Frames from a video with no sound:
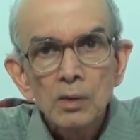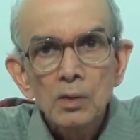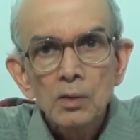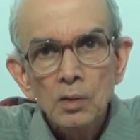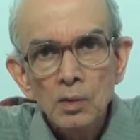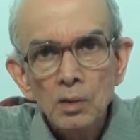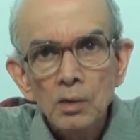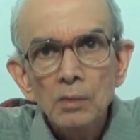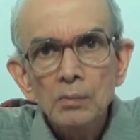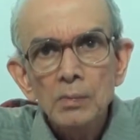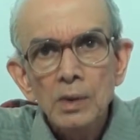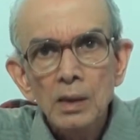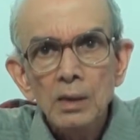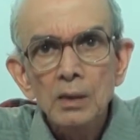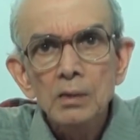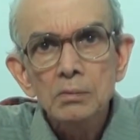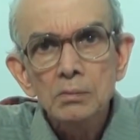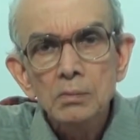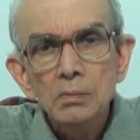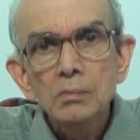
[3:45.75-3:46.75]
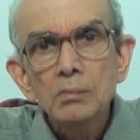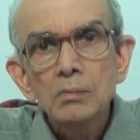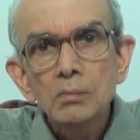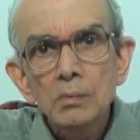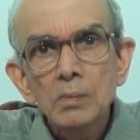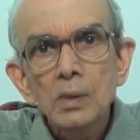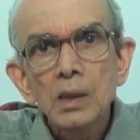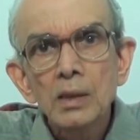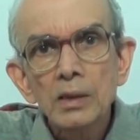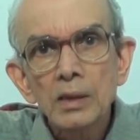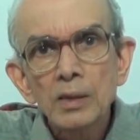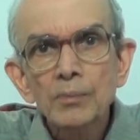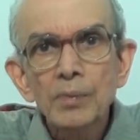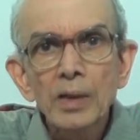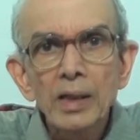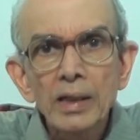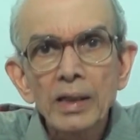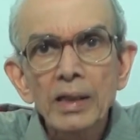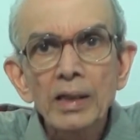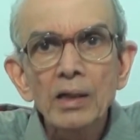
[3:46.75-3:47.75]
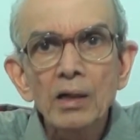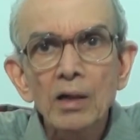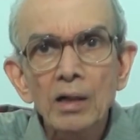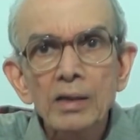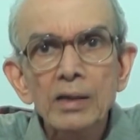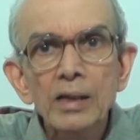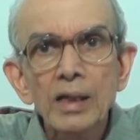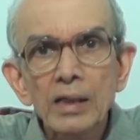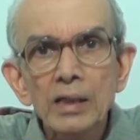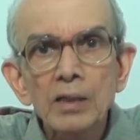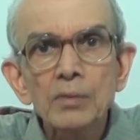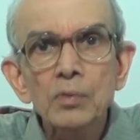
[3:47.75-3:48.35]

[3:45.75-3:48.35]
So depending on that,